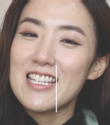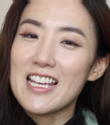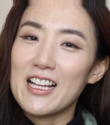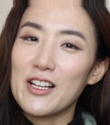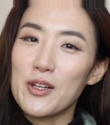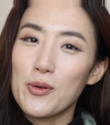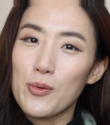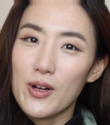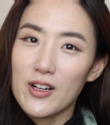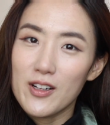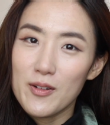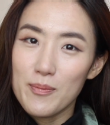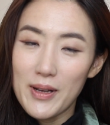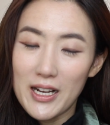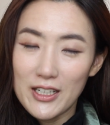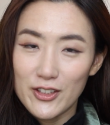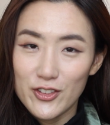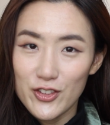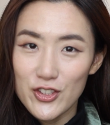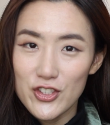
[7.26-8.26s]
Haley. Welcome
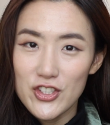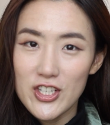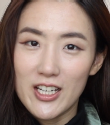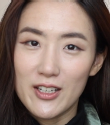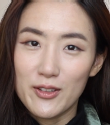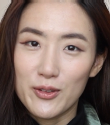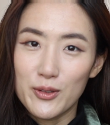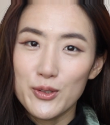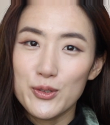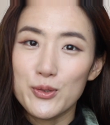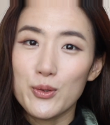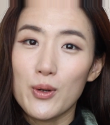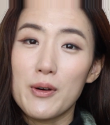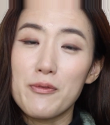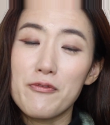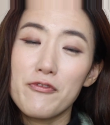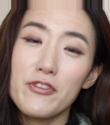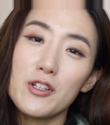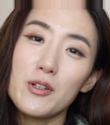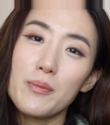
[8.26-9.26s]
back to the channel. So
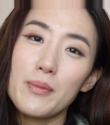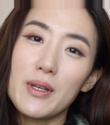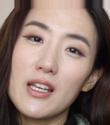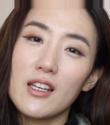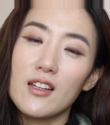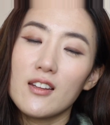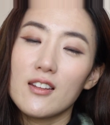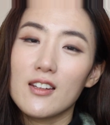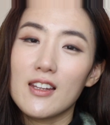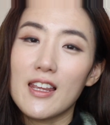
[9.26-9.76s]
I'm filming